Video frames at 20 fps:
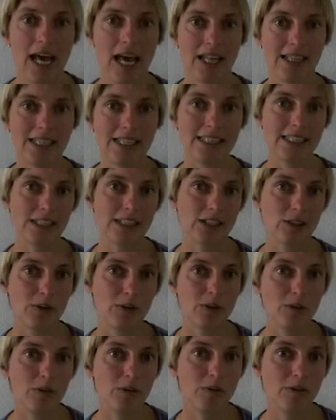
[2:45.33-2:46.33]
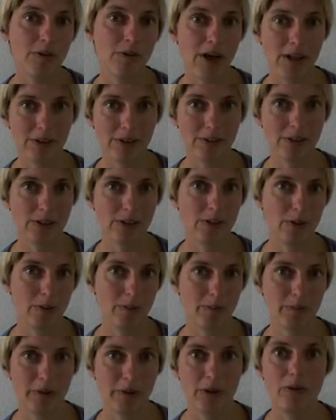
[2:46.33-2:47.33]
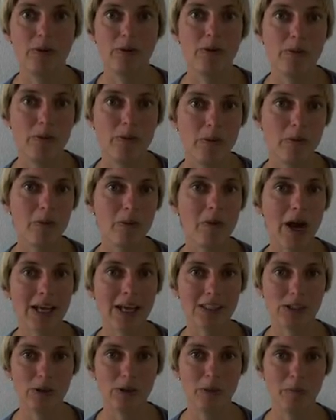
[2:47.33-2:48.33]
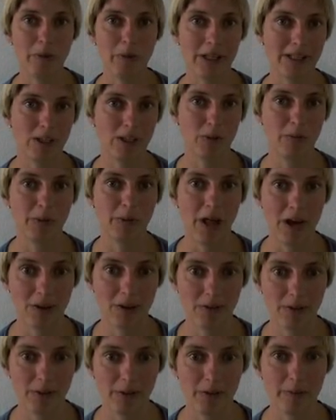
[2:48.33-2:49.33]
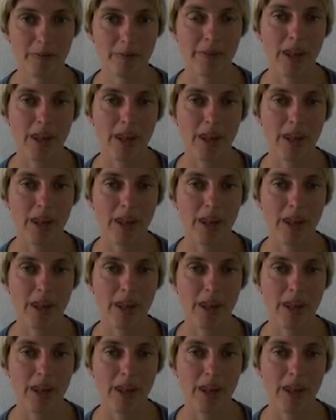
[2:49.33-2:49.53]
This is who follows whom, who has whom on their blog roll.